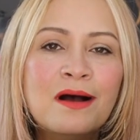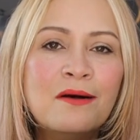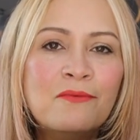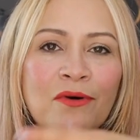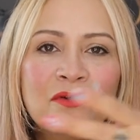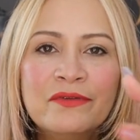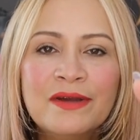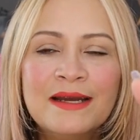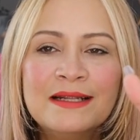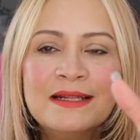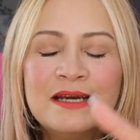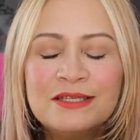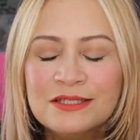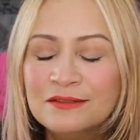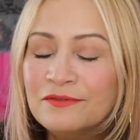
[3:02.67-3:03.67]
won the
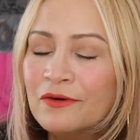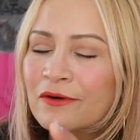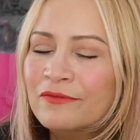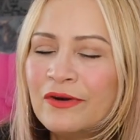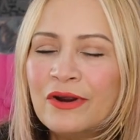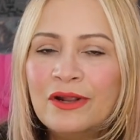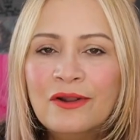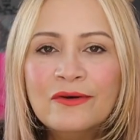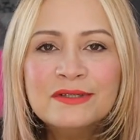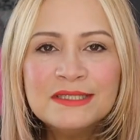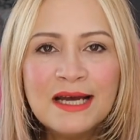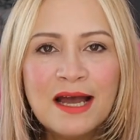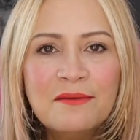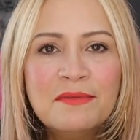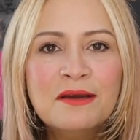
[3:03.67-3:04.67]
election for a very long
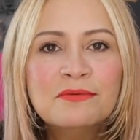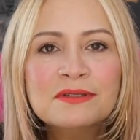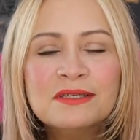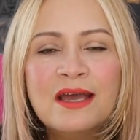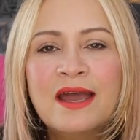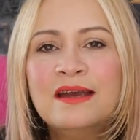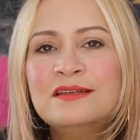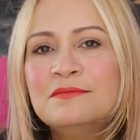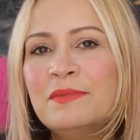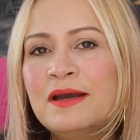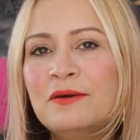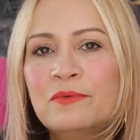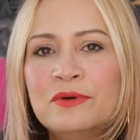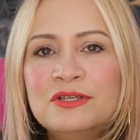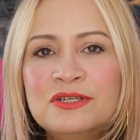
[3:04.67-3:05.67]
time, he was hexed
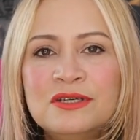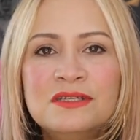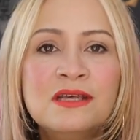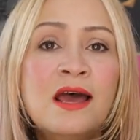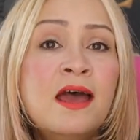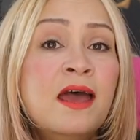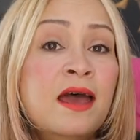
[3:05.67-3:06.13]
by witches.